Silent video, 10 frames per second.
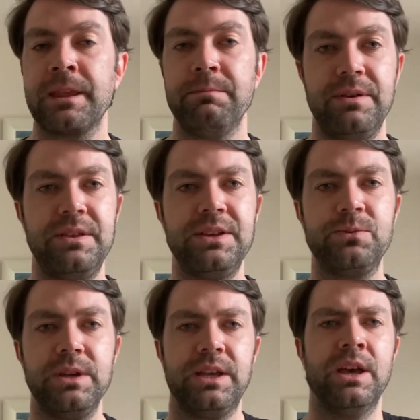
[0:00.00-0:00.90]
But this
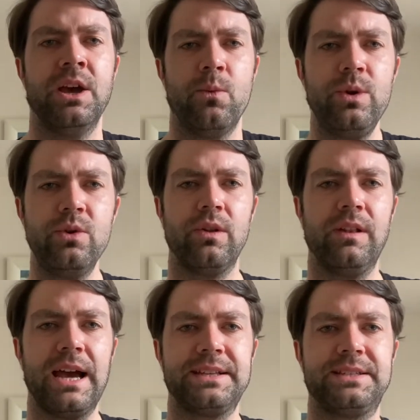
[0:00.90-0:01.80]
week, we
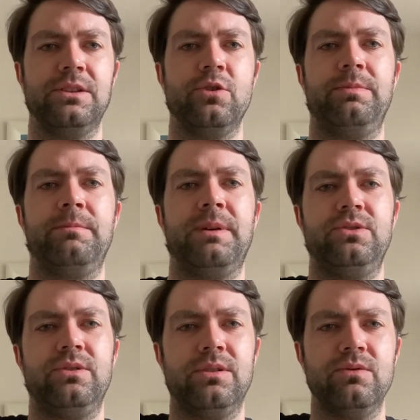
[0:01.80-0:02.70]
relaxed a little bit by
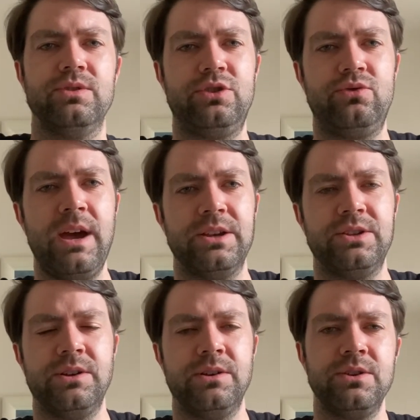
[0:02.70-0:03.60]
doing a little stretch.
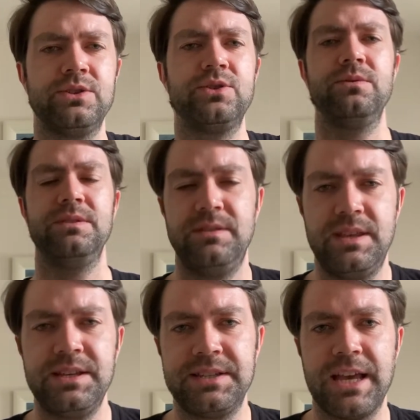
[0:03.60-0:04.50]
So
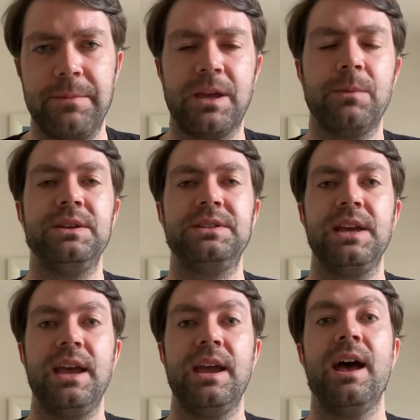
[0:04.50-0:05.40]
this time, can we
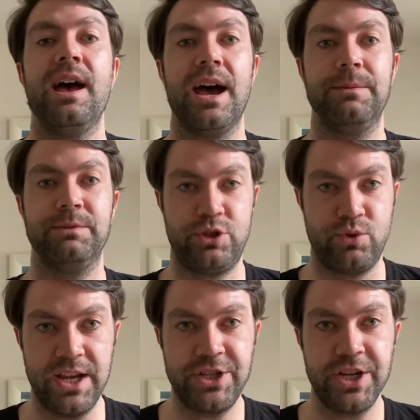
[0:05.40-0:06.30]
say I'm
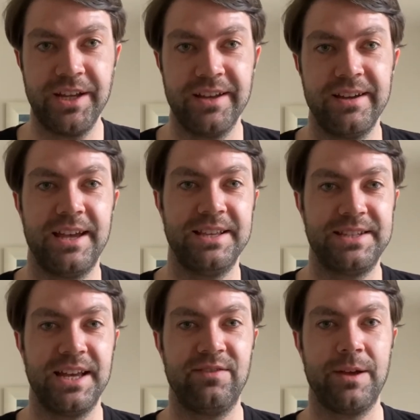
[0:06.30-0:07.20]
stretching
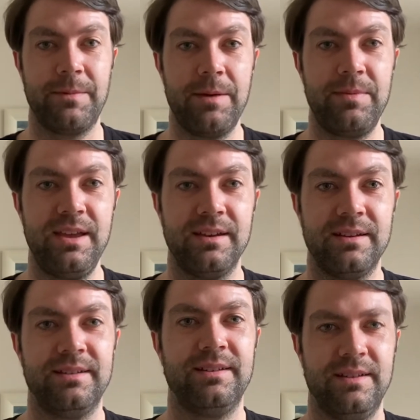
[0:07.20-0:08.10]
instead of I'm happy?
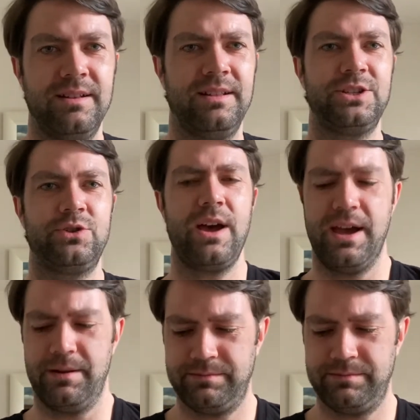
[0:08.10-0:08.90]
Let's try it.